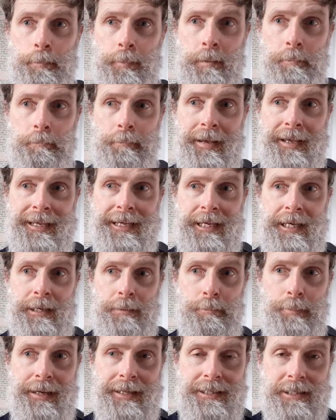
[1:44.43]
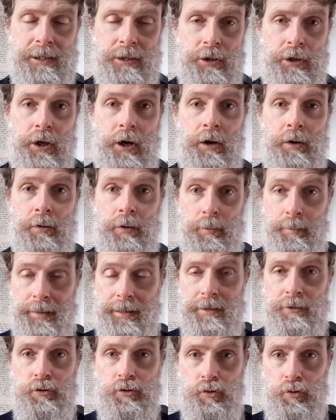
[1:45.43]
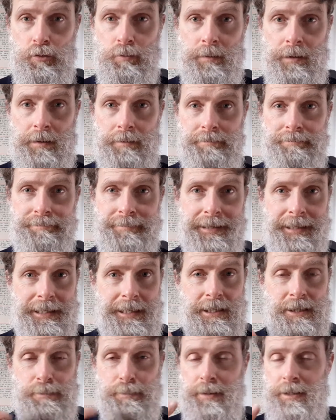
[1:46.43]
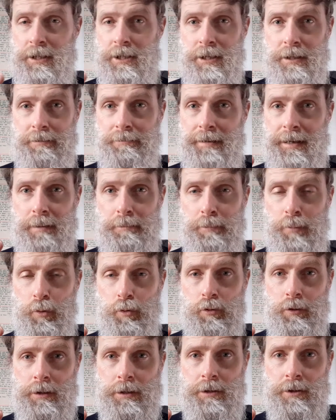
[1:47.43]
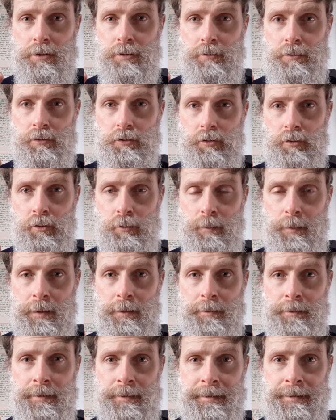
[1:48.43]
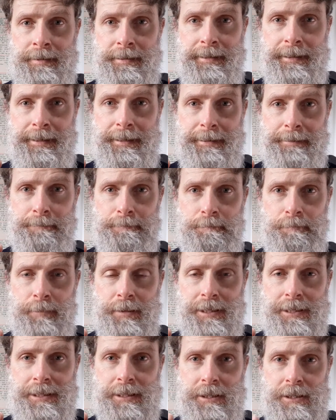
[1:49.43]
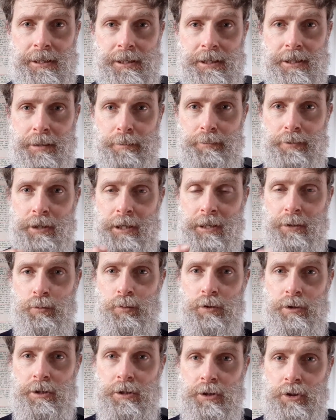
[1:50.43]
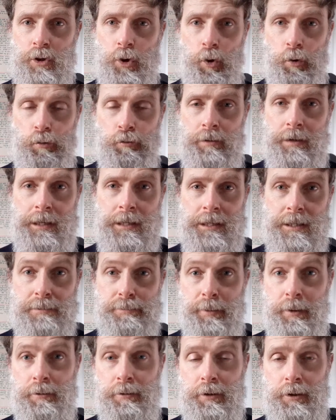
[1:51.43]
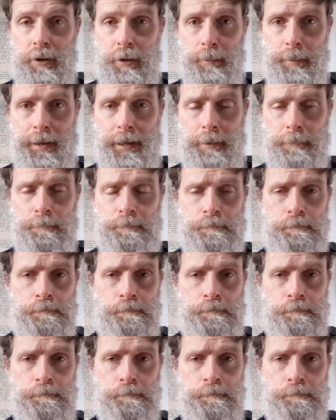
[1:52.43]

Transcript: make it better known about trauma and especially around boarding school trauma. Um, this is a subject which is not really spoken about